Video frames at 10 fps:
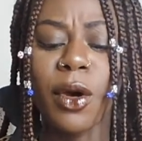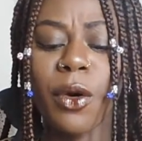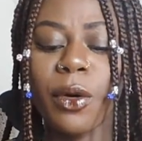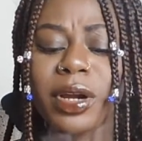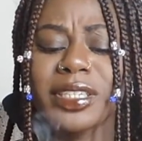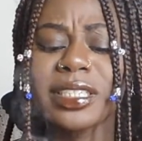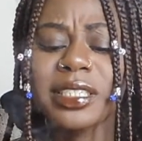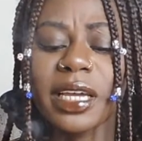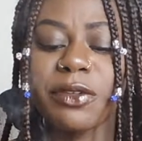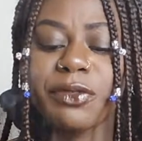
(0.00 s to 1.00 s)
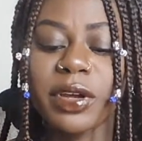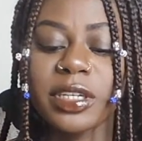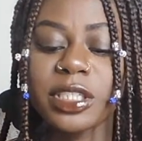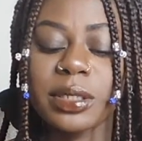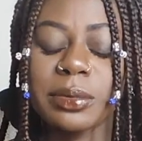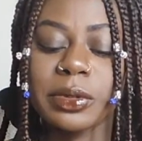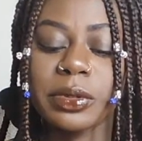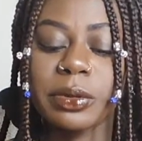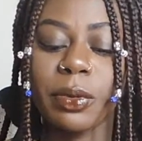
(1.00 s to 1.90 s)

or just like a friendship group,